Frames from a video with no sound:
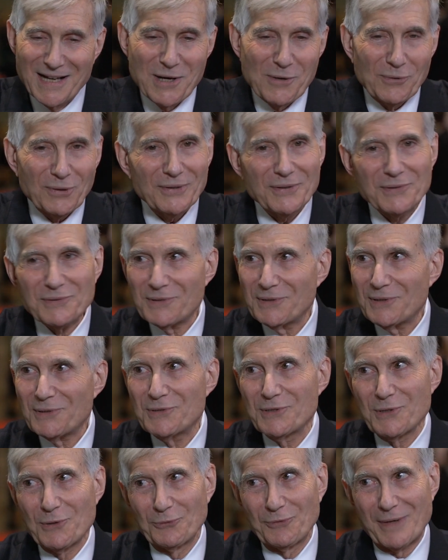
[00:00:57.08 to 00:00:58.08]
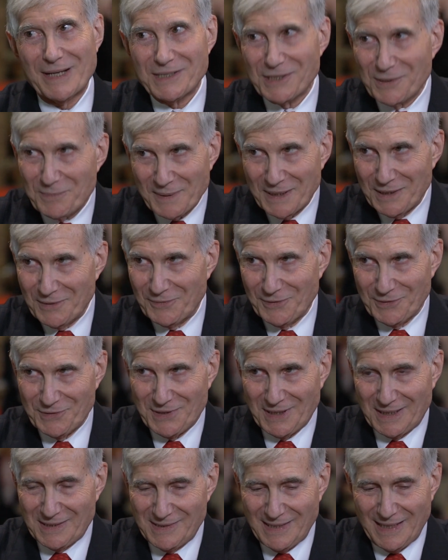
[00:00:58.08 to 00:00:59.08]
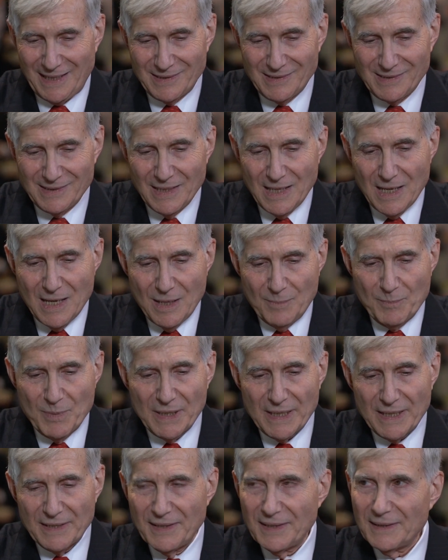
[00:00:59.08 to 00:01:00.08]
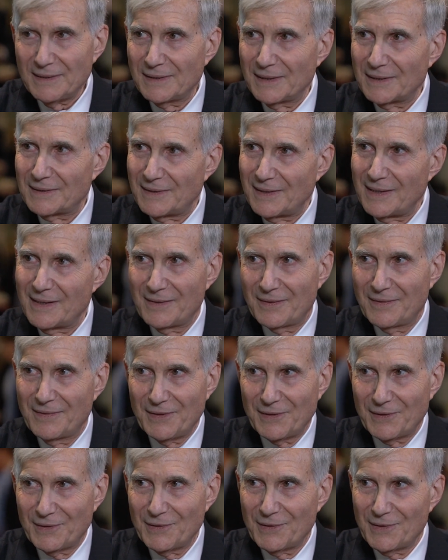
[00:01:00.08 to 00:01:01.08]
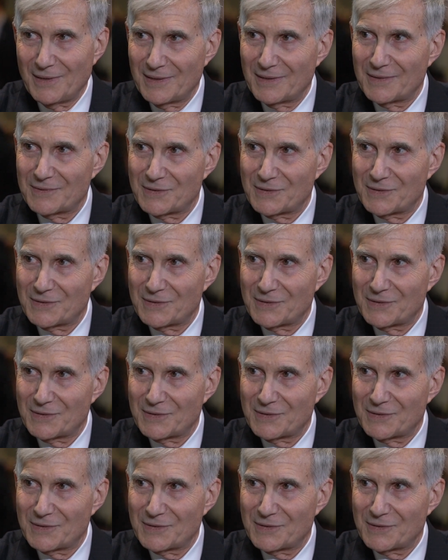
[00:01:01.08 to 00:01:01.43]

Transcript: Well, there, there's no recipe for success, but I think that uh, there are